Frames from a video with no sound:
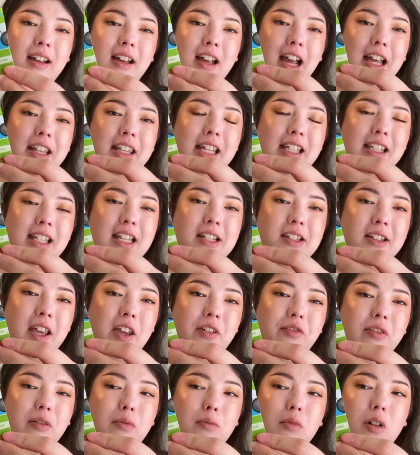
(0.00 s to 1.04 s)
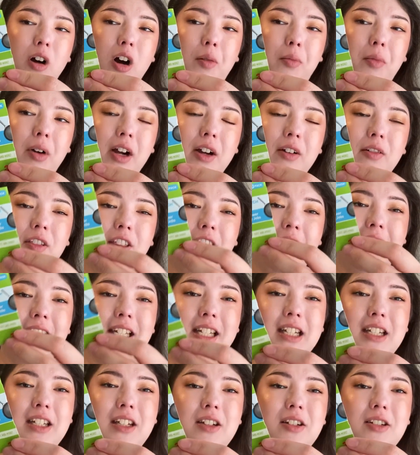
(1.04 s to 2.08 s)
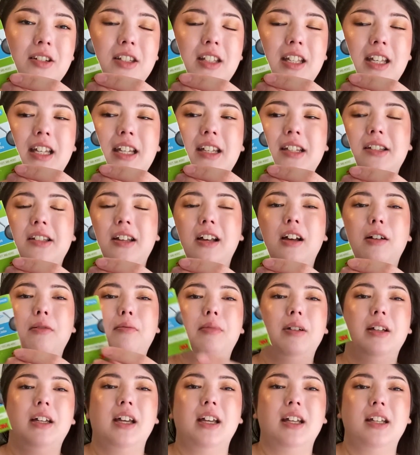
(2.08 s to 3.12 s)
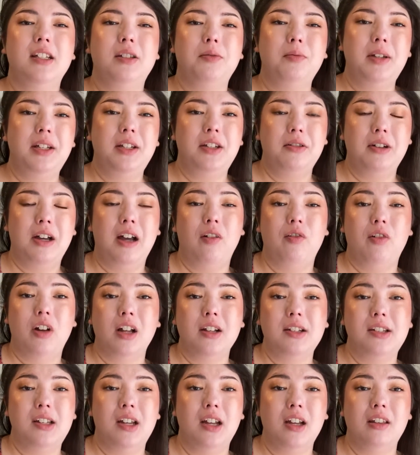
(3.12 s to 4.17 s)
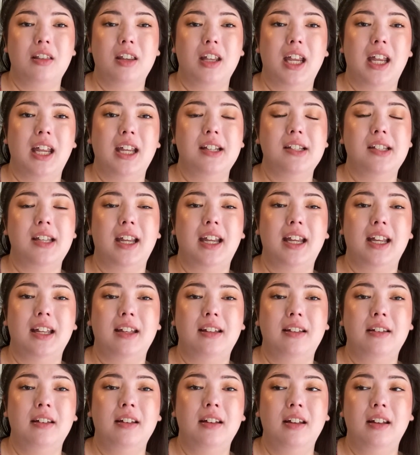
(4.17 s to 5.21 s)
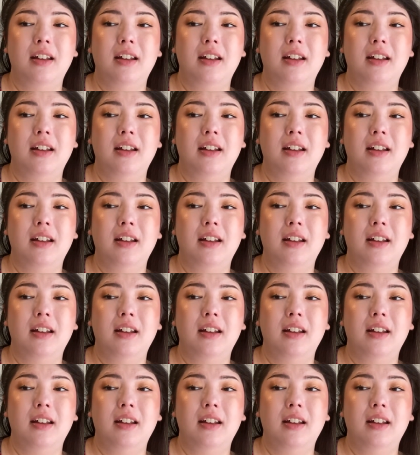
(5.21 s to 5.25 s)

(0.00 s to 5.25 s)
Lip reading: I think these came from Walmart. Like to use these because we do have non-stick things, and